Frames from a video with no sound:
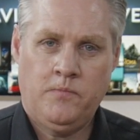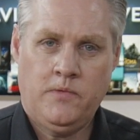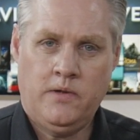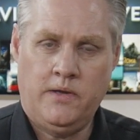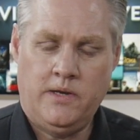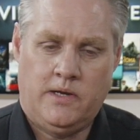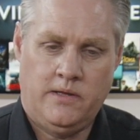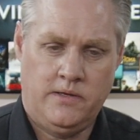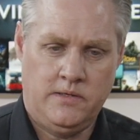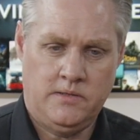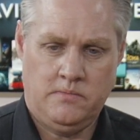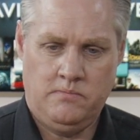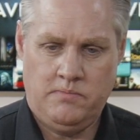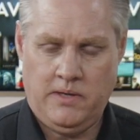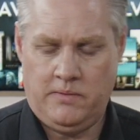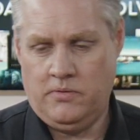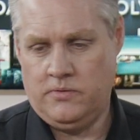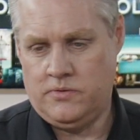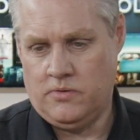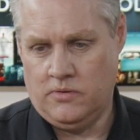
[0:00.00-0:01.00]
There's
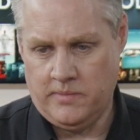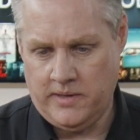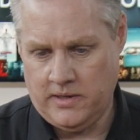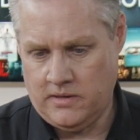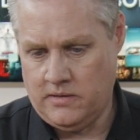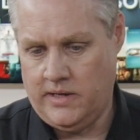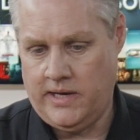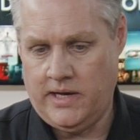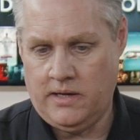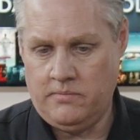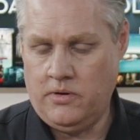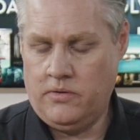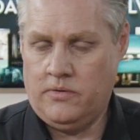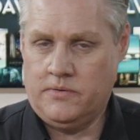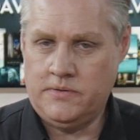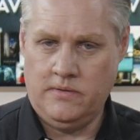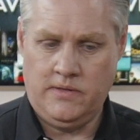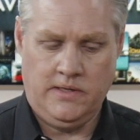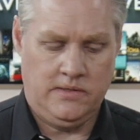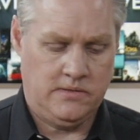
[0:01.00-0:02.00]
people talk about cloud
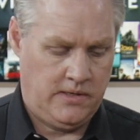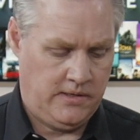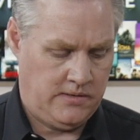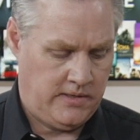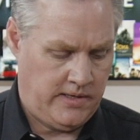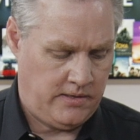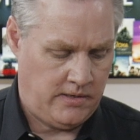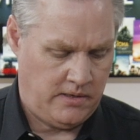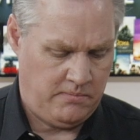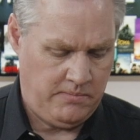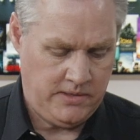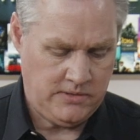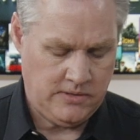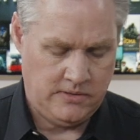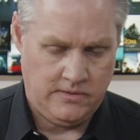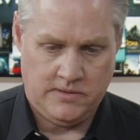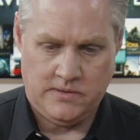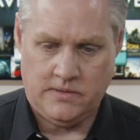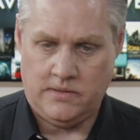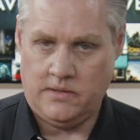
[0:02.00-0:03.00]
models and things like that, and I'd mentioned
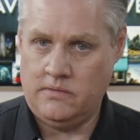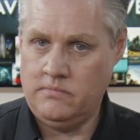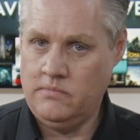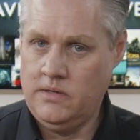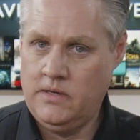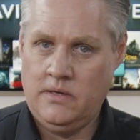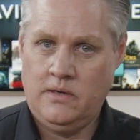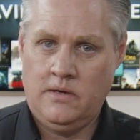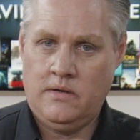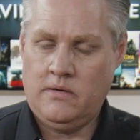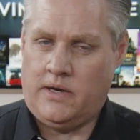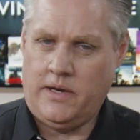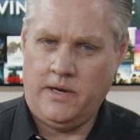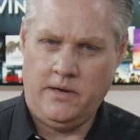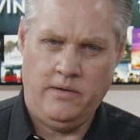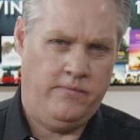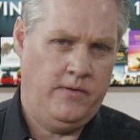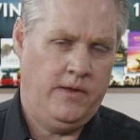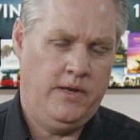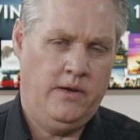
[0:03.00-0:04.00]
this in
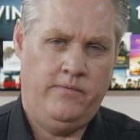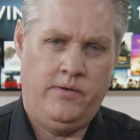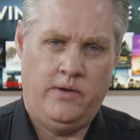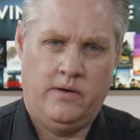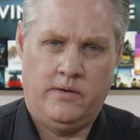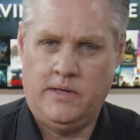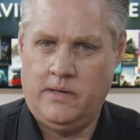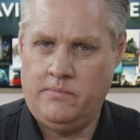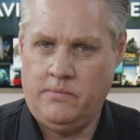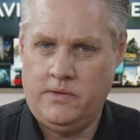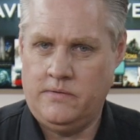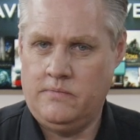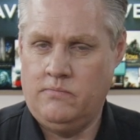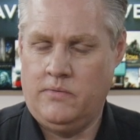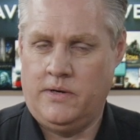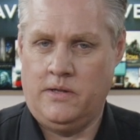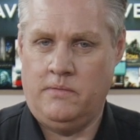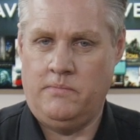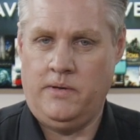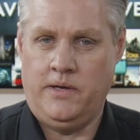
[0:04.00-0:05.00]
an interview I'd done with
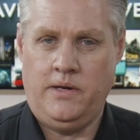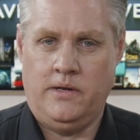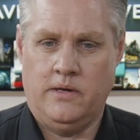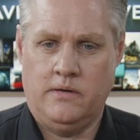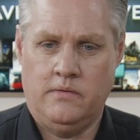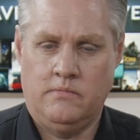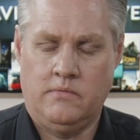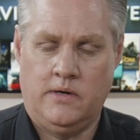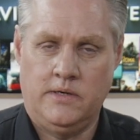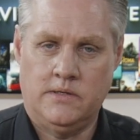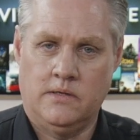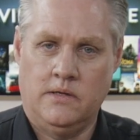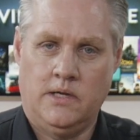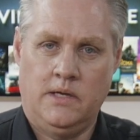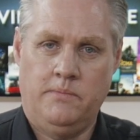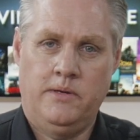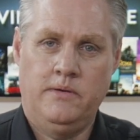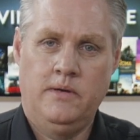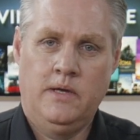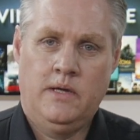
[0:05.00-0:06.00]
one of the media recently,
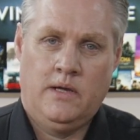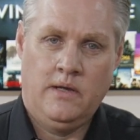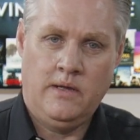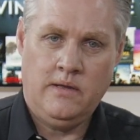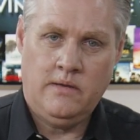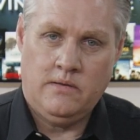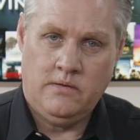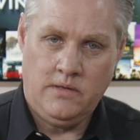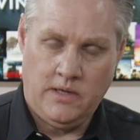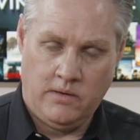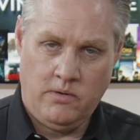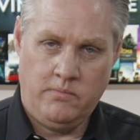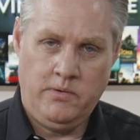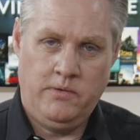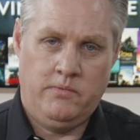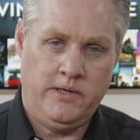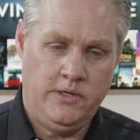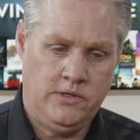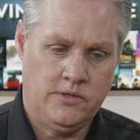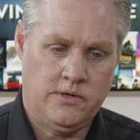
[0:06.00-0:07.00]
but what we're
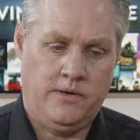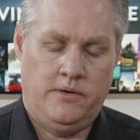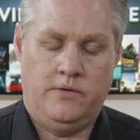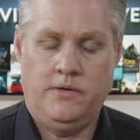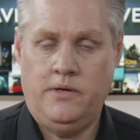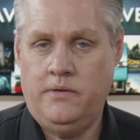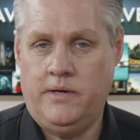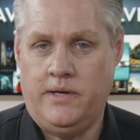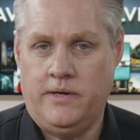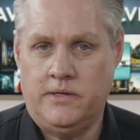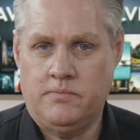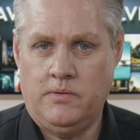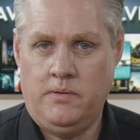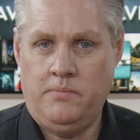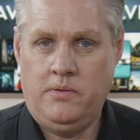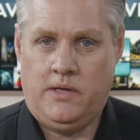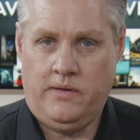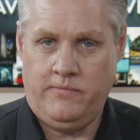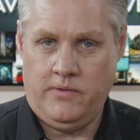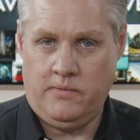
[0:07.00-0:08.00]
really trying to do here is we
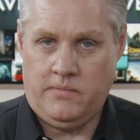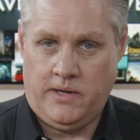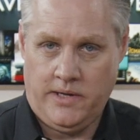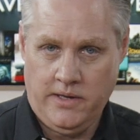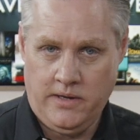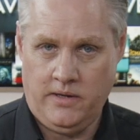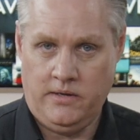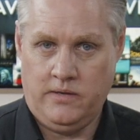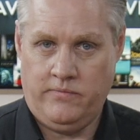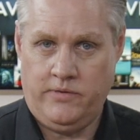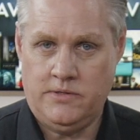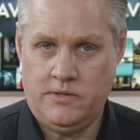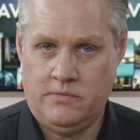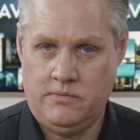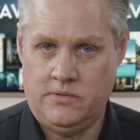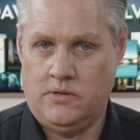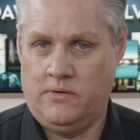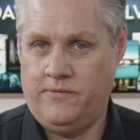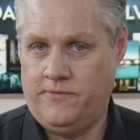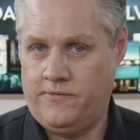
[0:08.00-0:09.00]
believe that making DaVinci
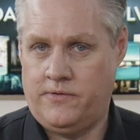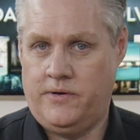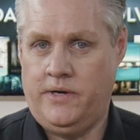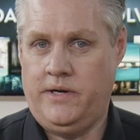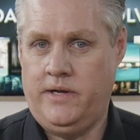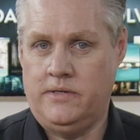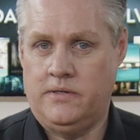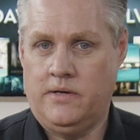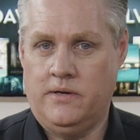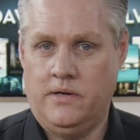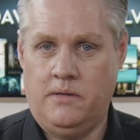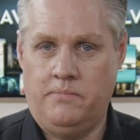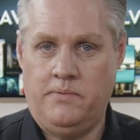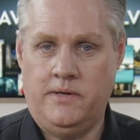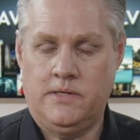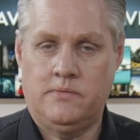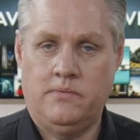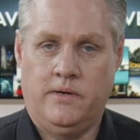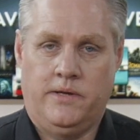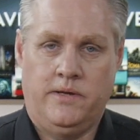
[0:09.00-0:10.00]
Resolve free is kind of the
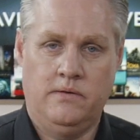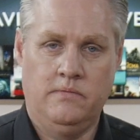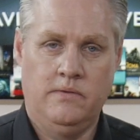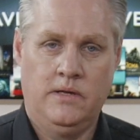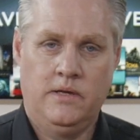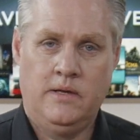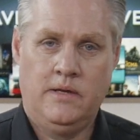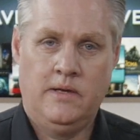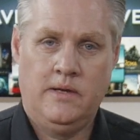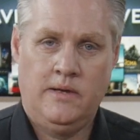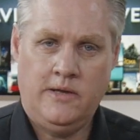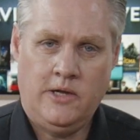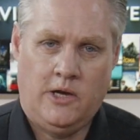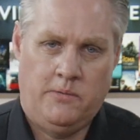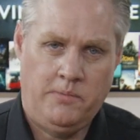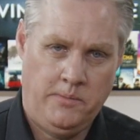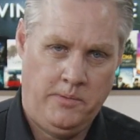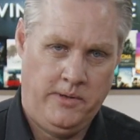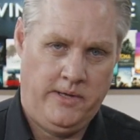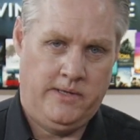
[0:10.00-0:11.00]
best way to
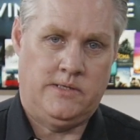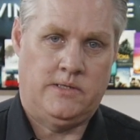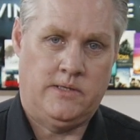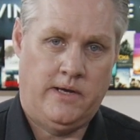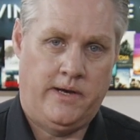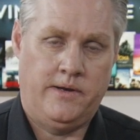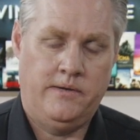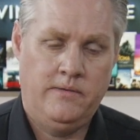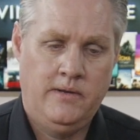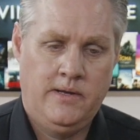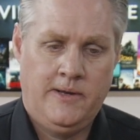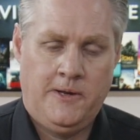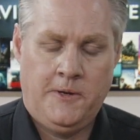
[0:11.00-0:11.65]
help people get started.